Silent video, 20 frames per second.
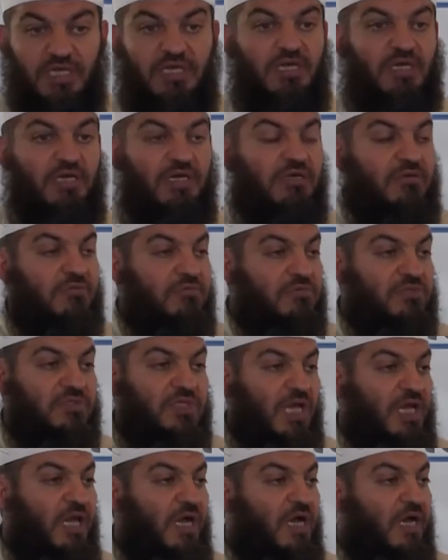dhikr,
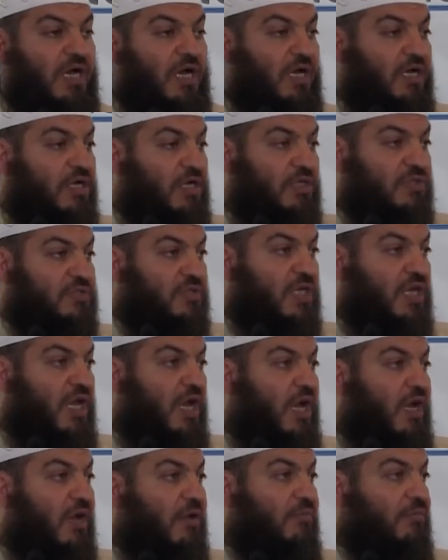salah,
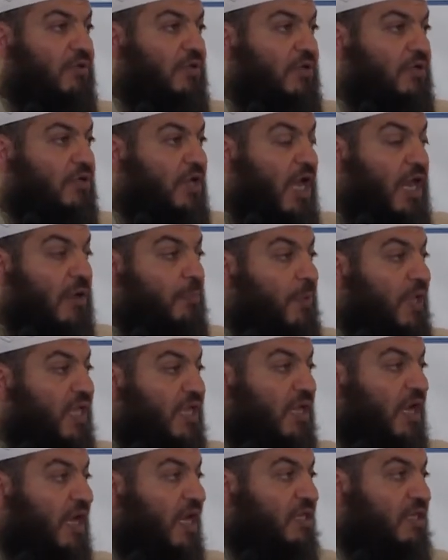siyam,
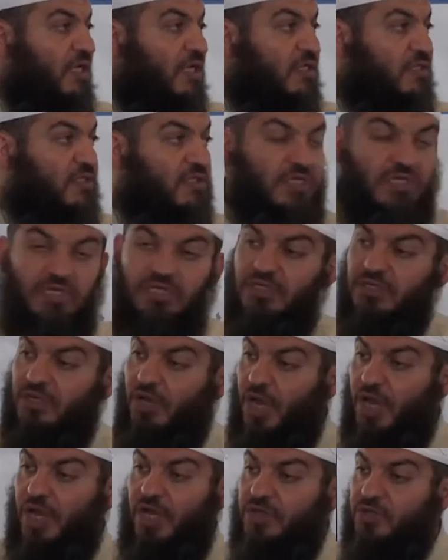helping others,
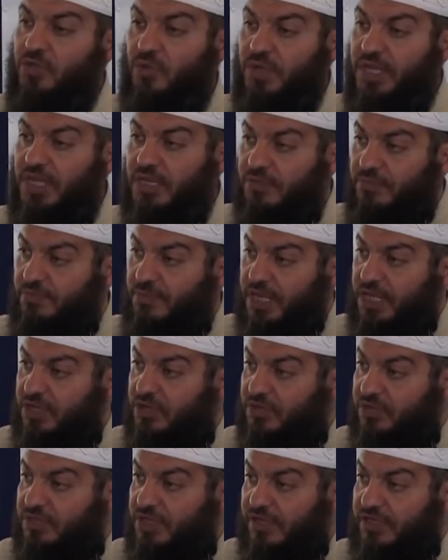doing many
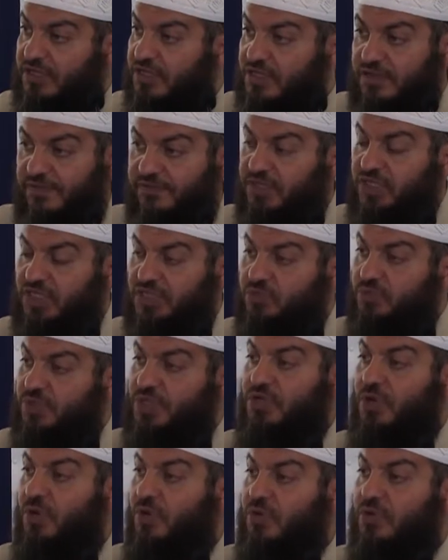good activities,
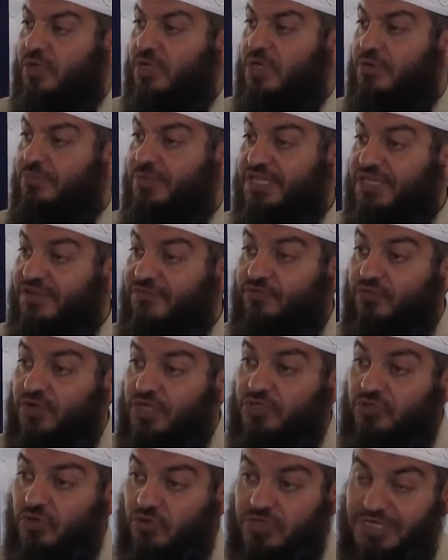we know. But if
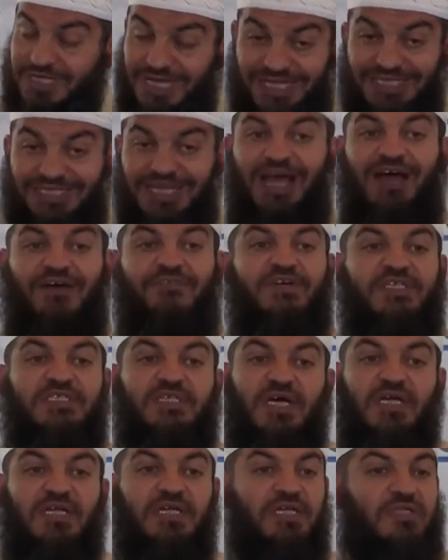we do not have a
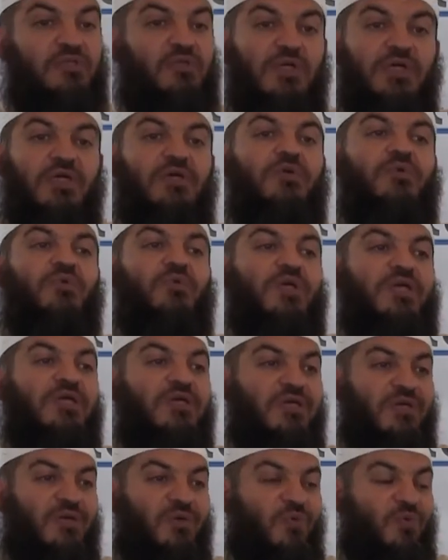target,
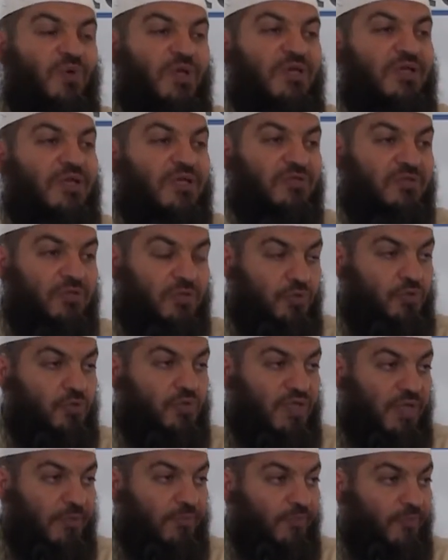we will not
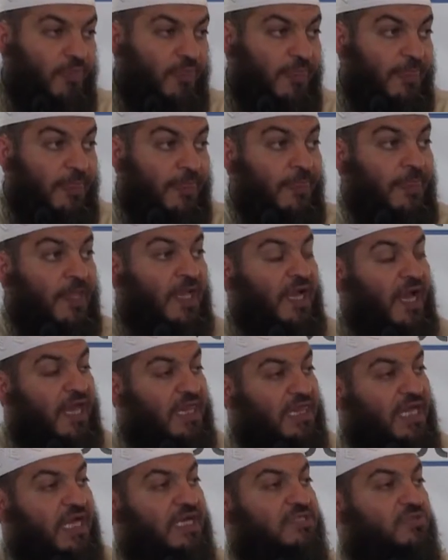do them.
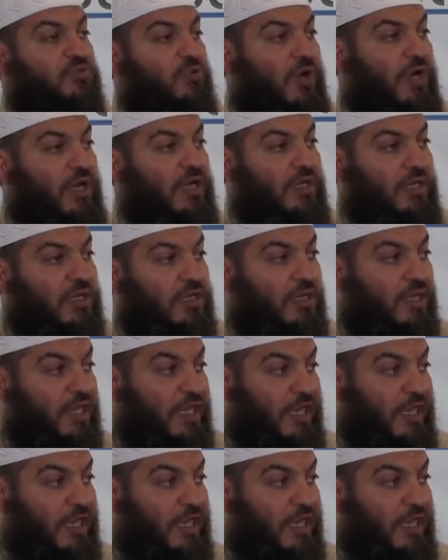And that's why,